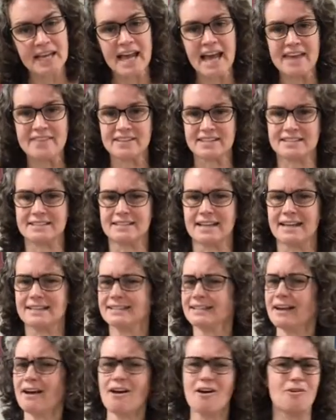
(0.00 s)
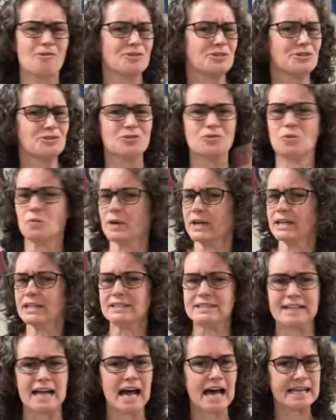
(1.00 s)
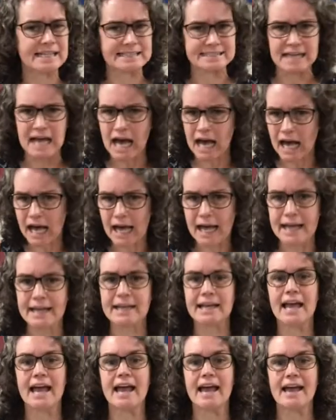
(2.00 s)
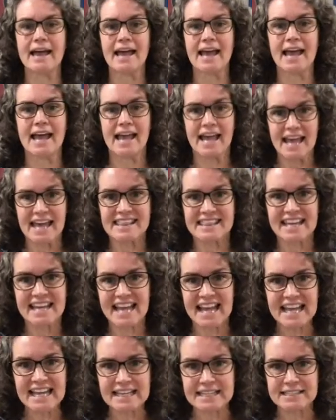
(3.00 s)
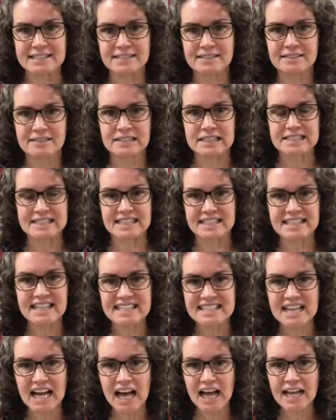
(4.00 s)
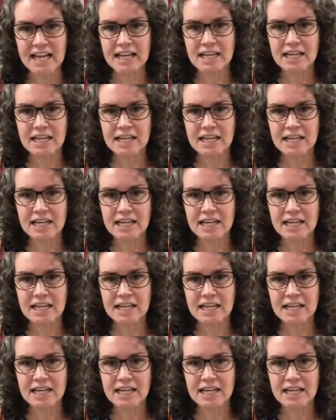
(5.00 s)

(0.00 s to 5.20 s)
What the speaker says: And the snake's like, "Oh, you will not die." And they ate. Did they die?